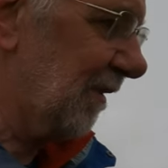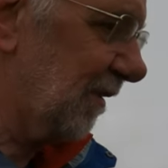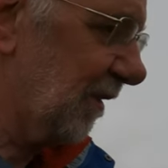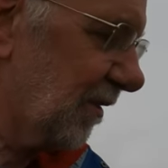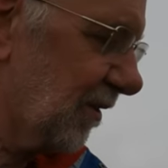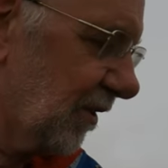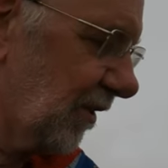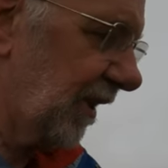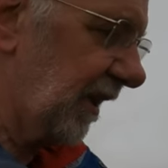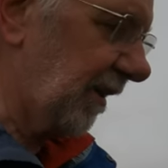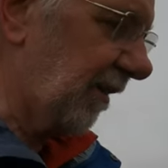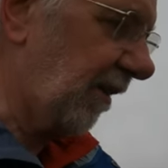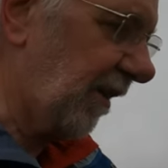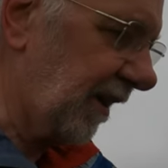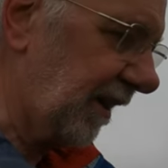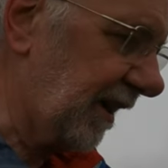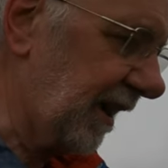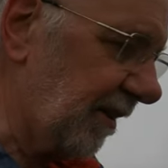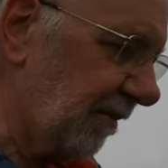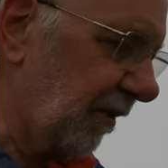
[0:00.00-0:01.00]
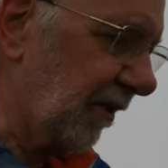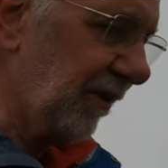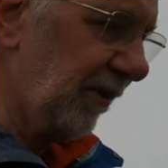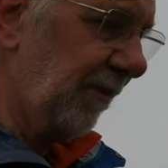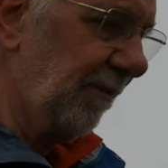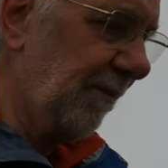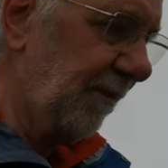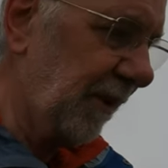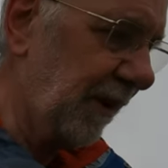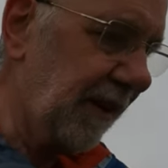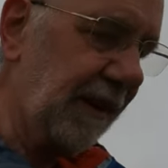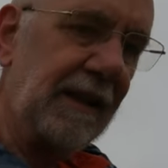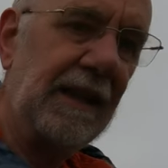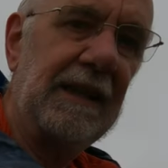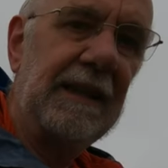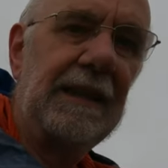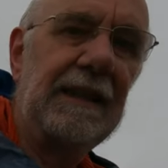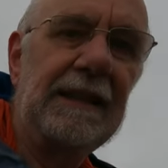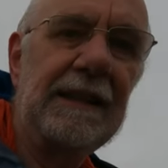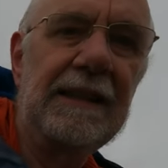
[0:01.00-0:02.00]
so I'm not sure how hard that was, but
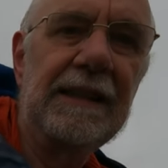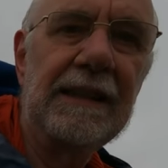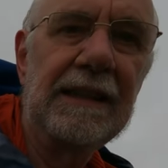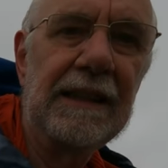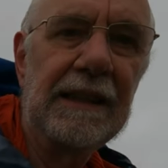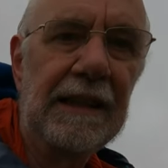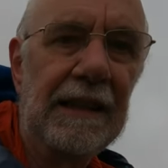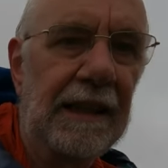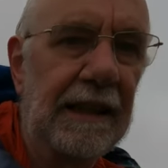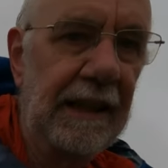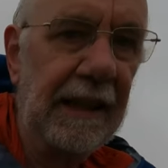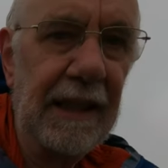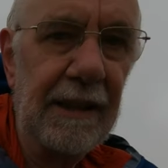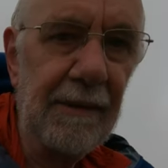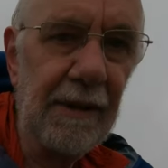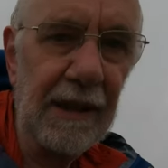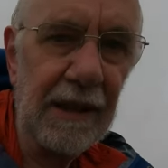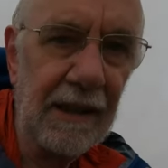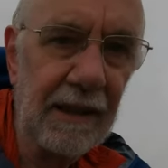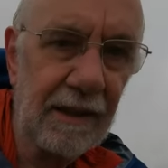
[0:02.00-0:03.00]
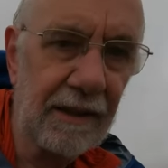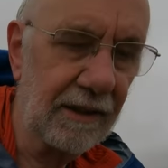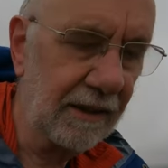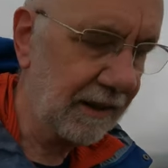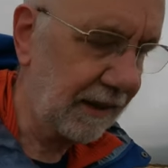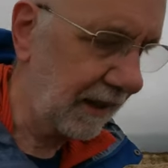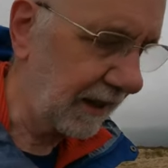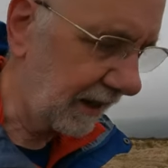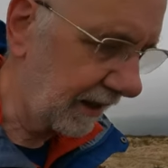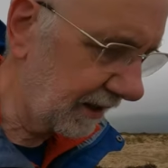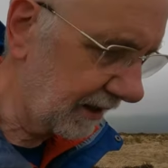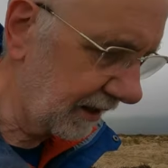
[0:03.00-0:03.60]
anyway, good luck